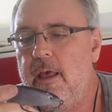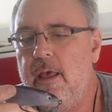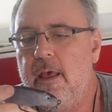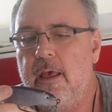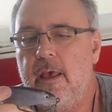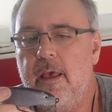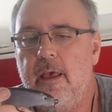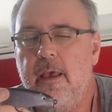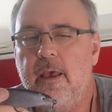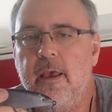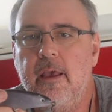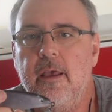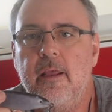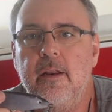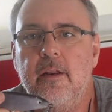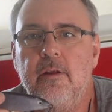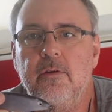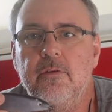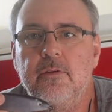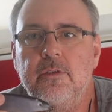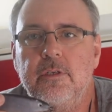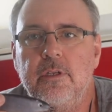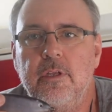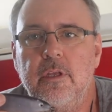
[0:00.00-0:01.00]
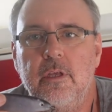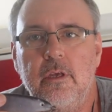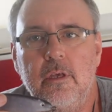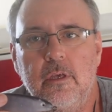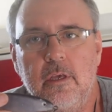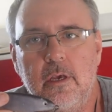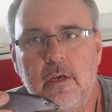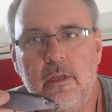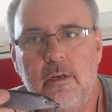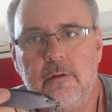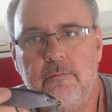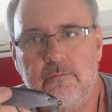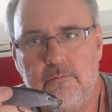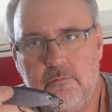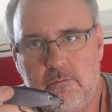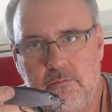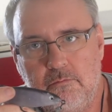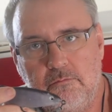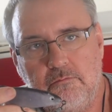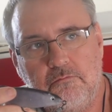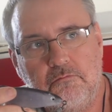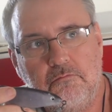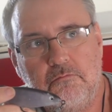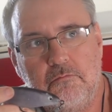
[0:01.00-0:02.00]
And I'll see you again in
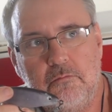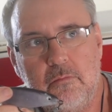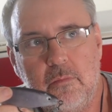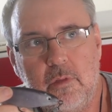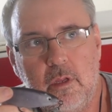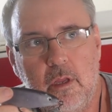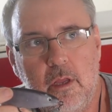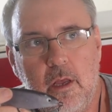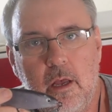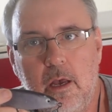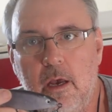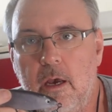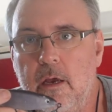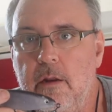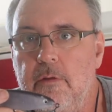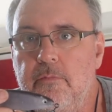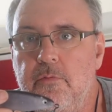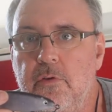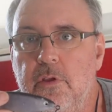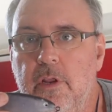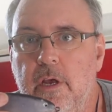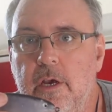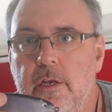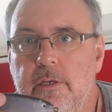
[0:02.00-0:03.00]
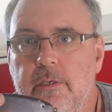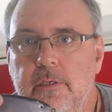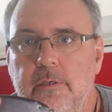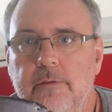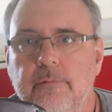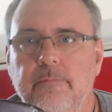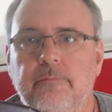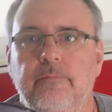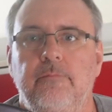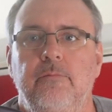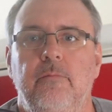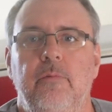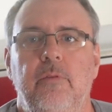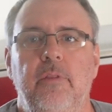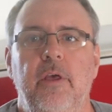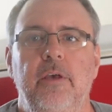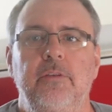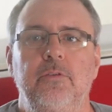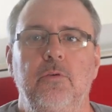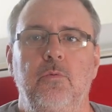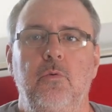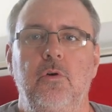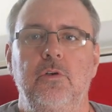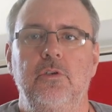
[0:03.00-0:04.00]
a few days.
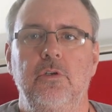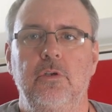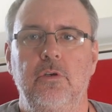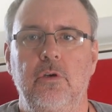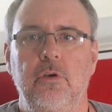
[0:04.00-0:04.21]
Thanks for watching